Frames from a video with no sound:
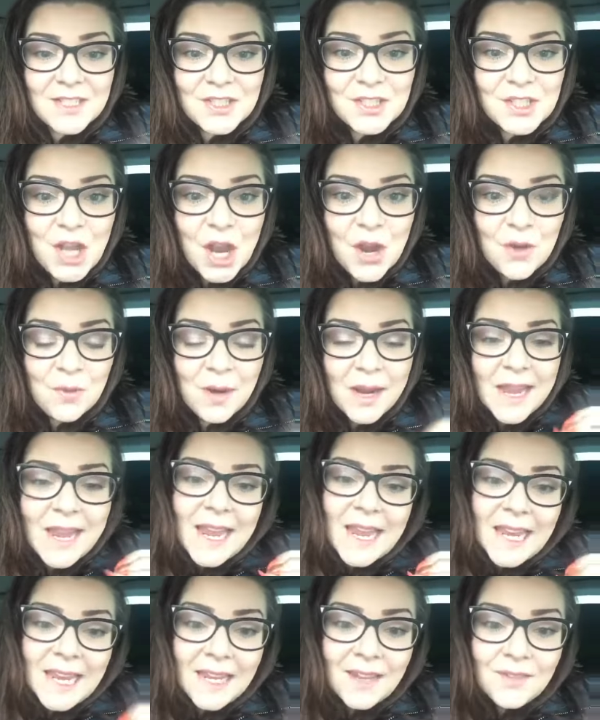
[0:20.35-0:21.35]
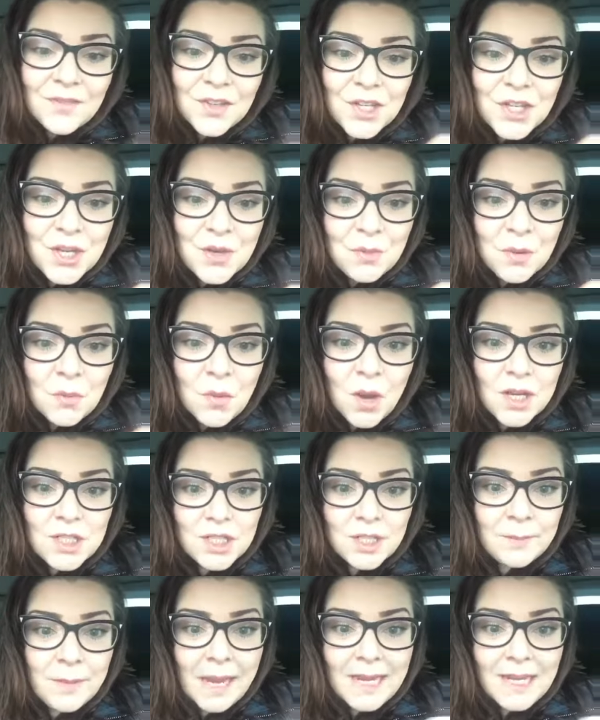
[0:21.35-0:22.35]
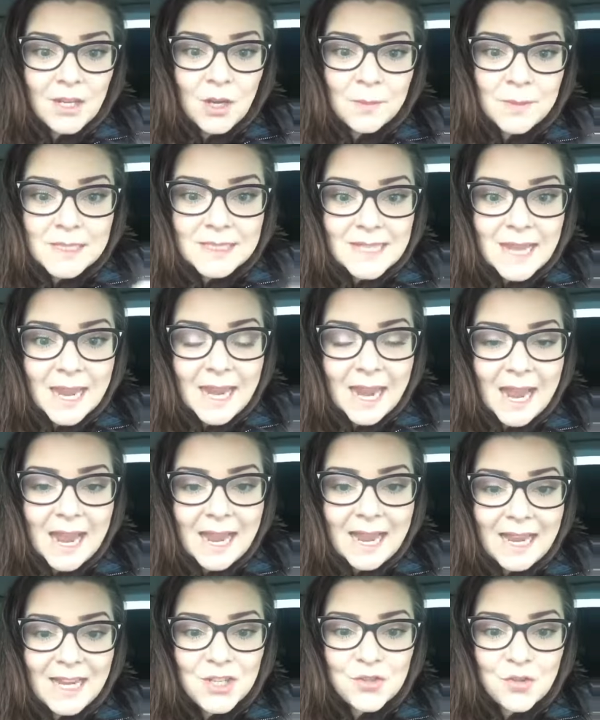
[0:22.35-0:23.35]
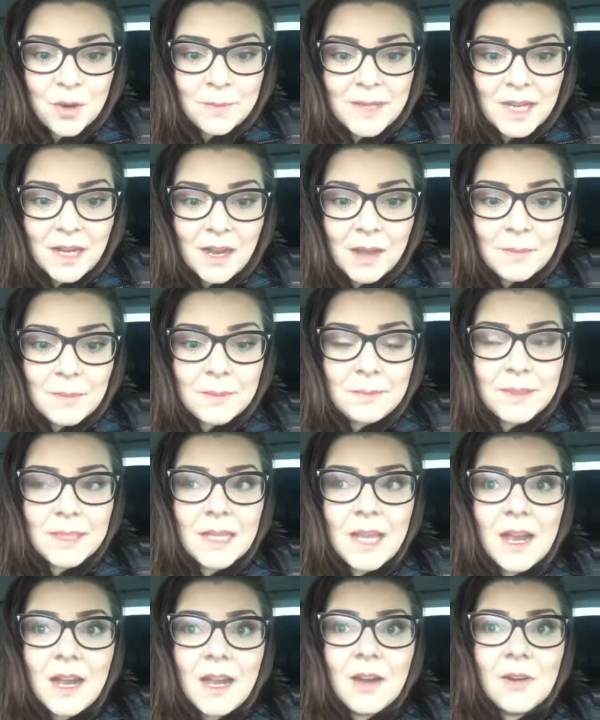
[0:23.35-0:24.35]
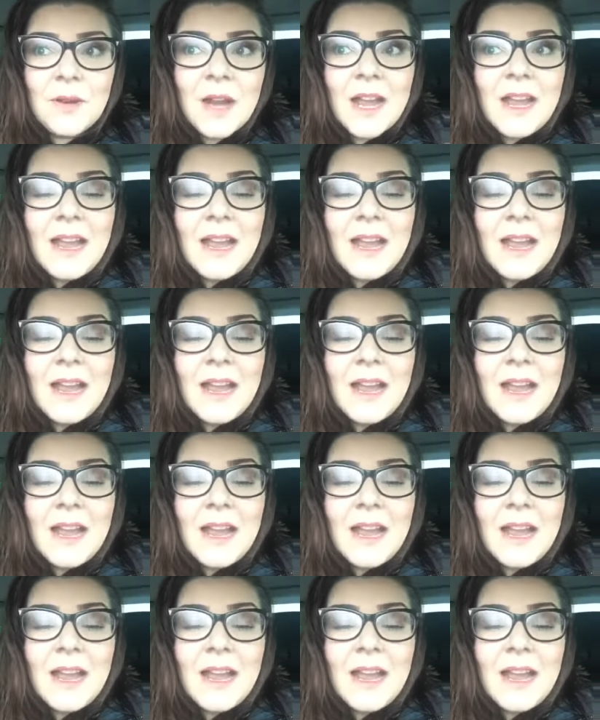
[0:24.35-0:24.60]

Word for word: So if you are watching me, come and say hi, drop me a comment below.